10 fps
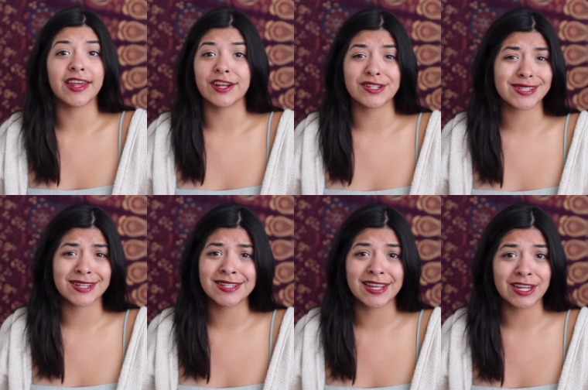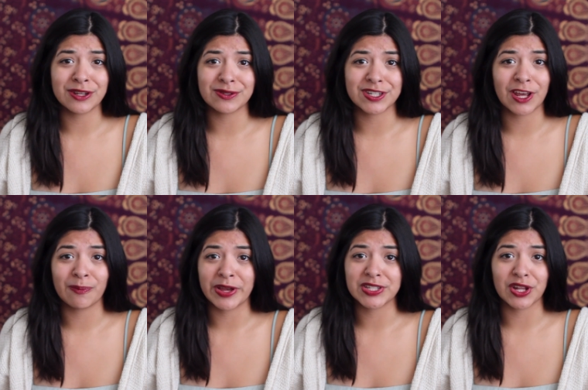And I just continued to
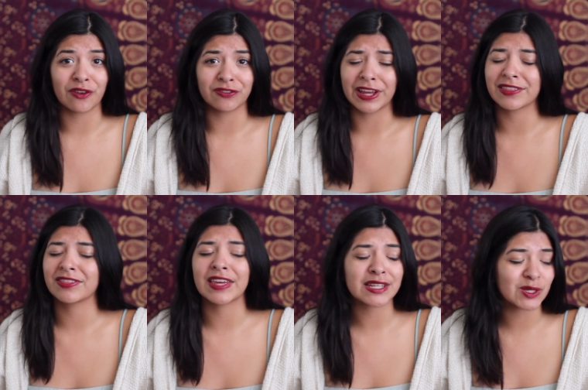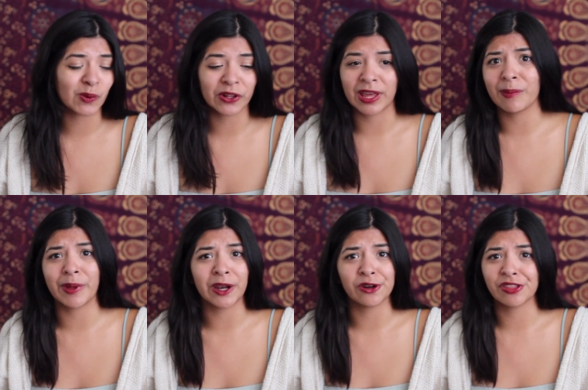tell myself, like, things will get
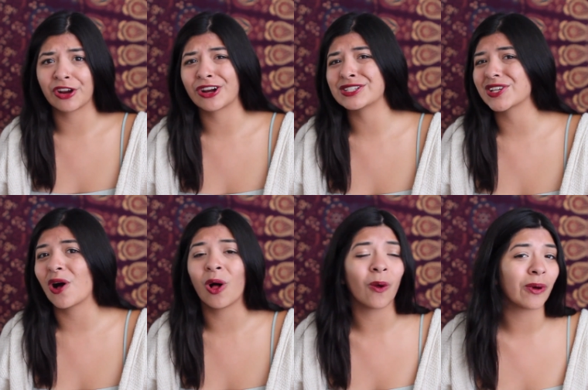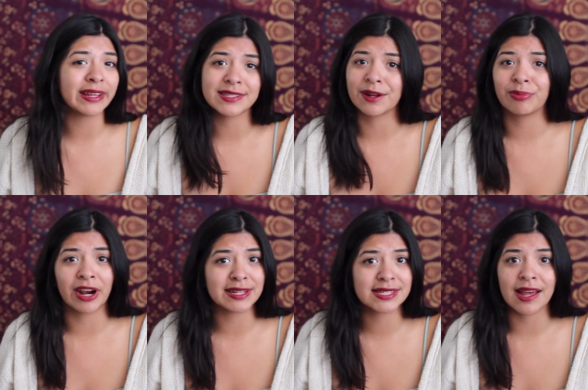better. There is always a
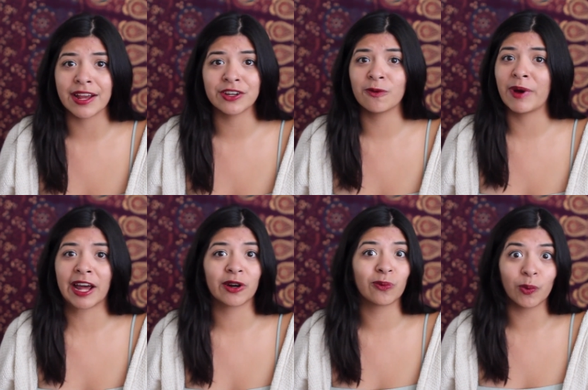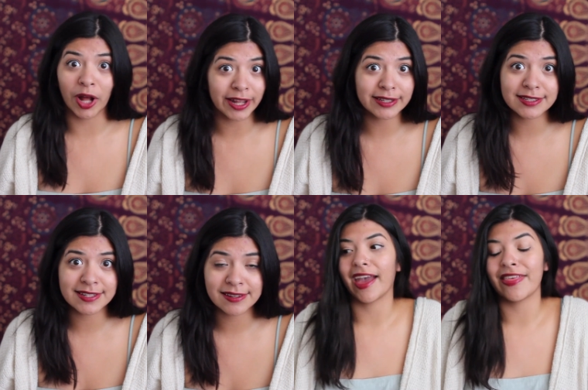bright side no matter
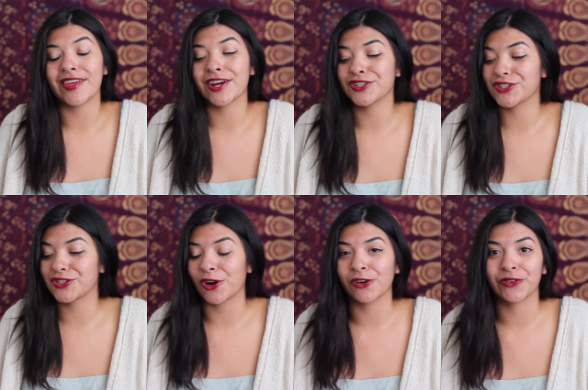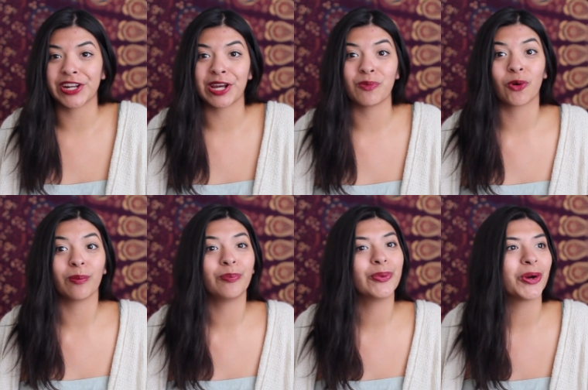what. And then I just started reading more
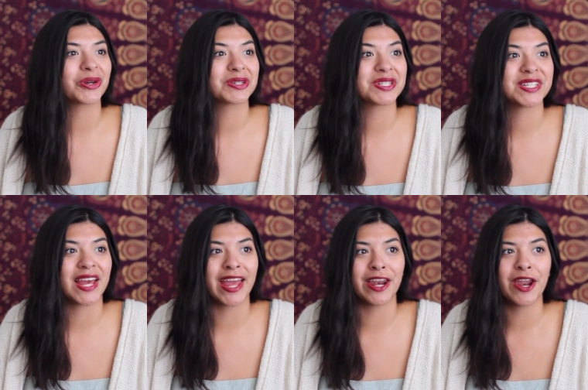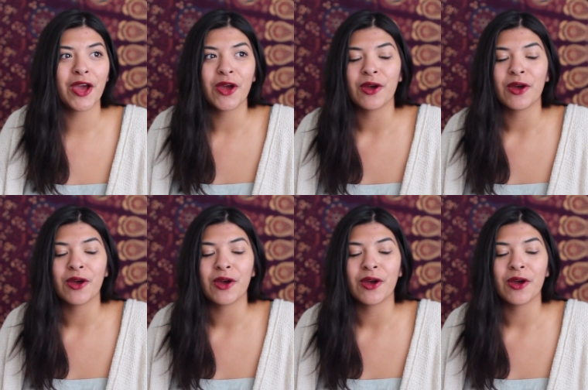books and